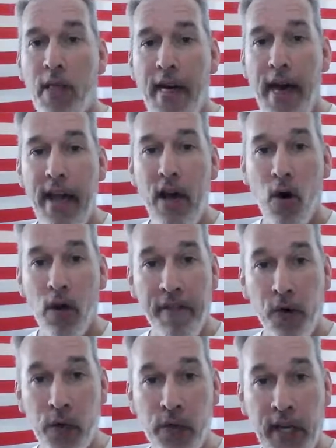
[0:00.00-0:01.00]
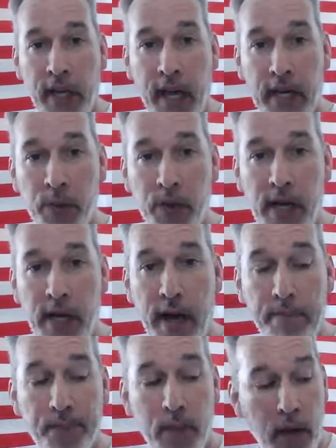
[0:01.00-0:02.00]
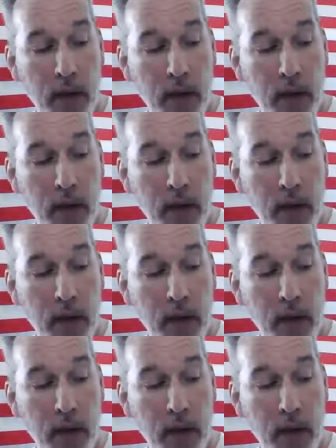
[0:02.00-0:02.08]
they are the first to get upset